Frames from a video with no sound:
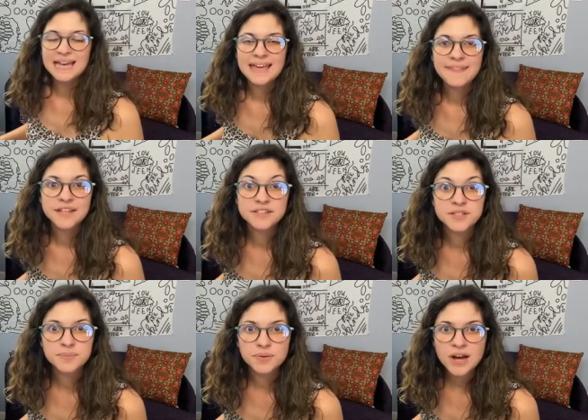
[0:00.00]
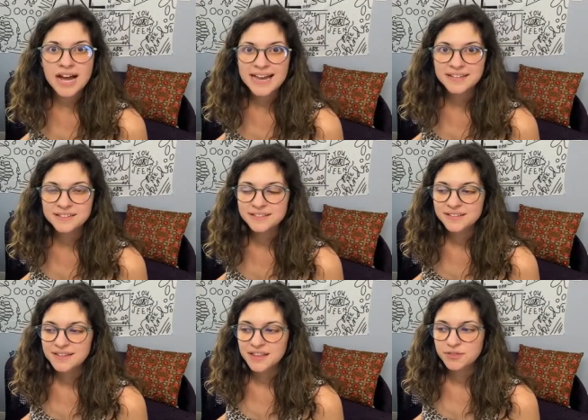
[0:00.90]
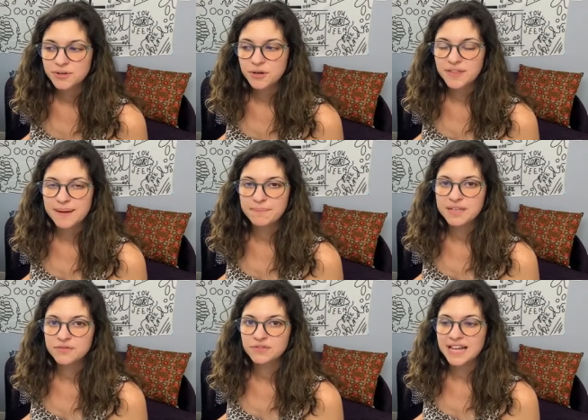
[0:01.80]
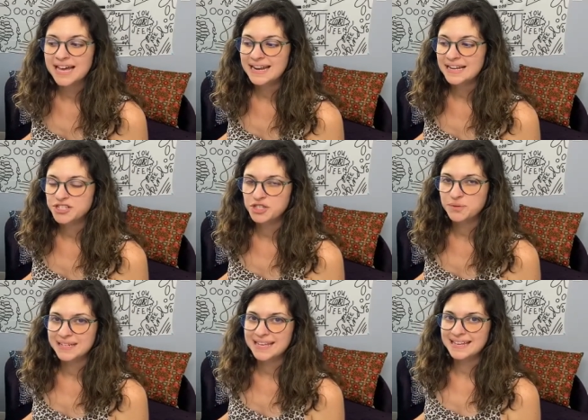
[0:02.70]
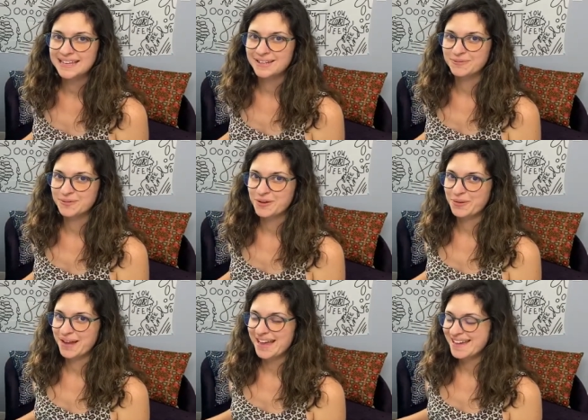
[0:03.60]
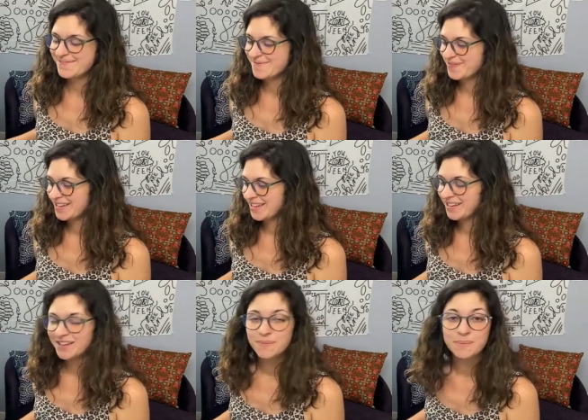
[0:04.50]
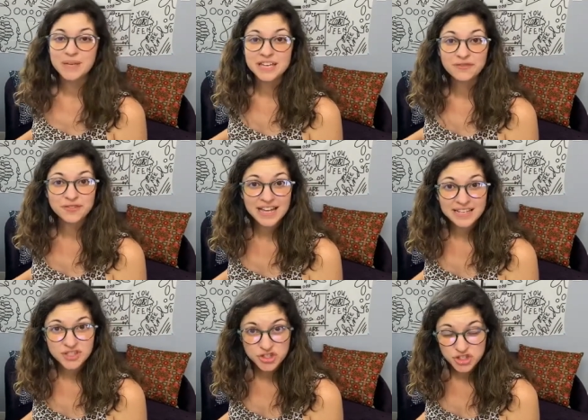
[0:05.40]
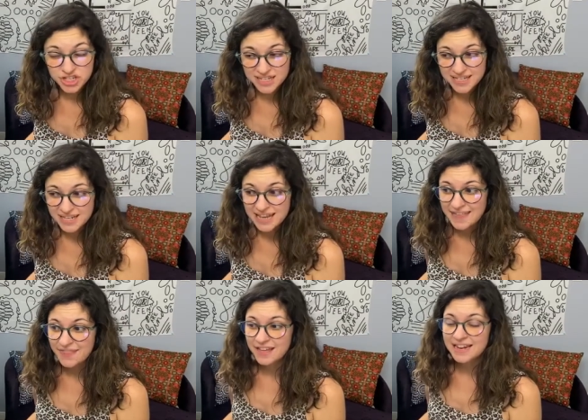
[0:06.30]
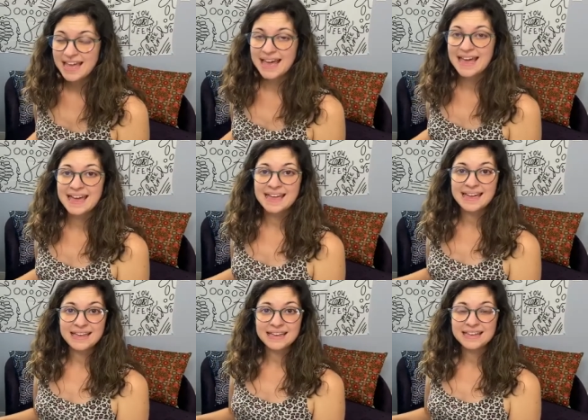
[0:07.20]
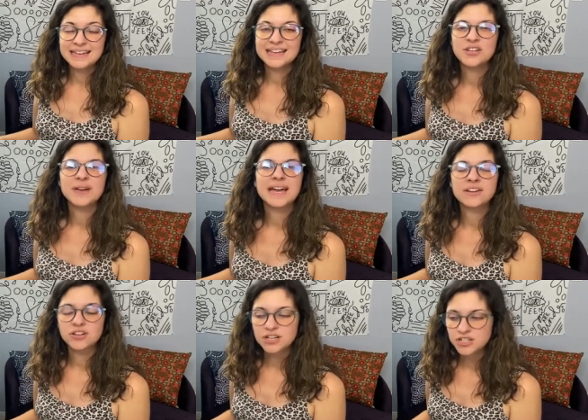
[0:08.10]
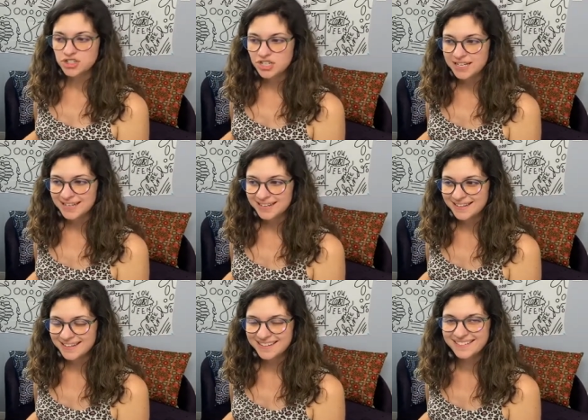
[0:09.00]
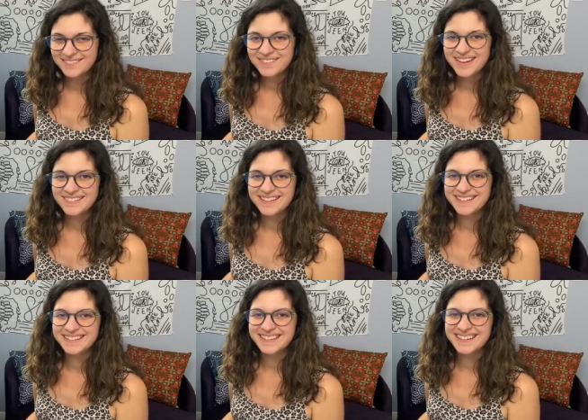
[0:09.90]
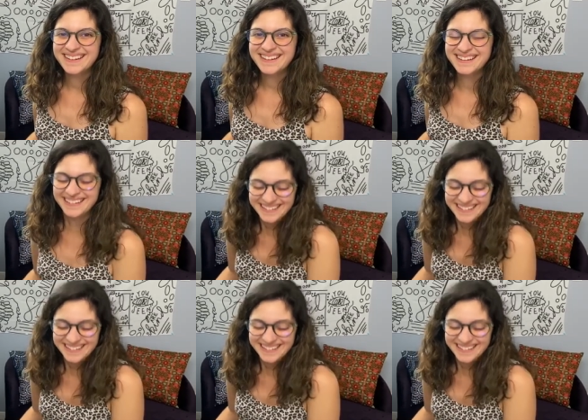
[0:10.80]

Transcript: And then surprise, they throw that B flat at you again, okay? B flat, G, and then A, and you end on a G. Very good.